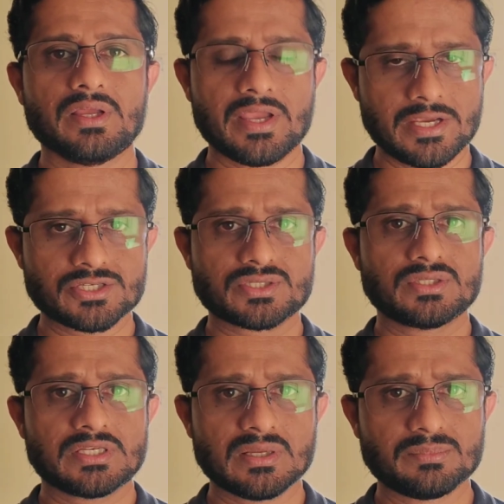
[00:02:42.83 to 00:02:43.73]
Yes,
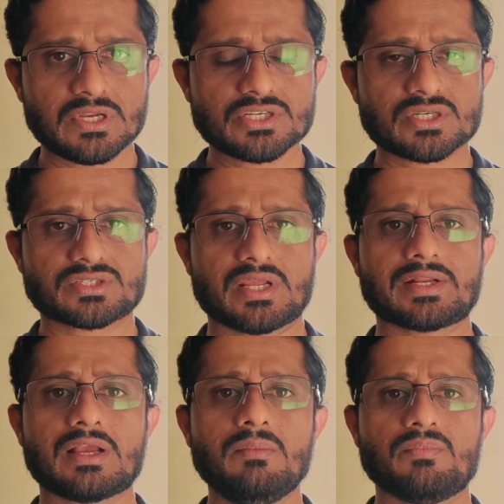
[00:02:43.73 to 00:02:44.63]
the temptations
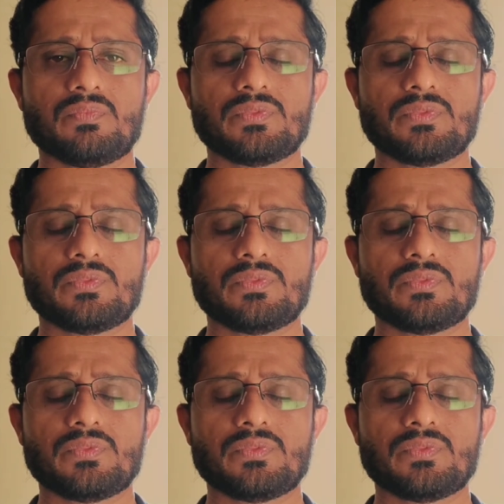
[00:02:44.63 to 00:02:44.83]
can come.